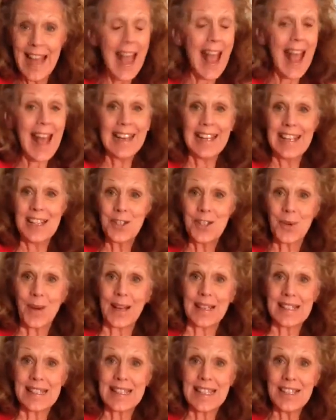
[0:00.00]
and he
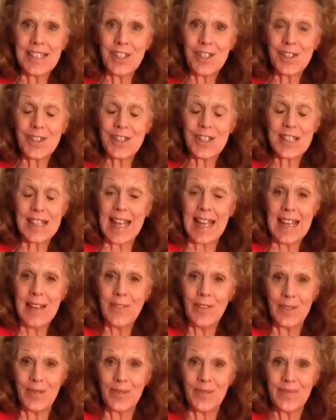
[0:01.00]
transitions to
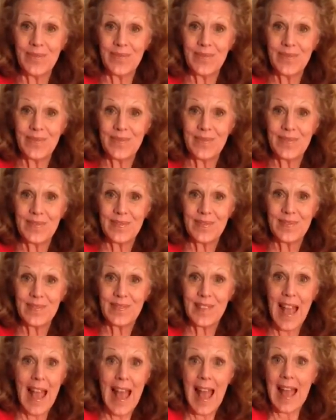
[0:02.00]
heaven.
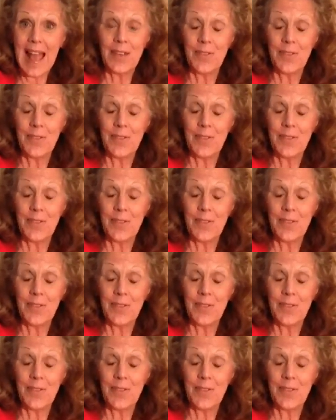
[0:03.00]
And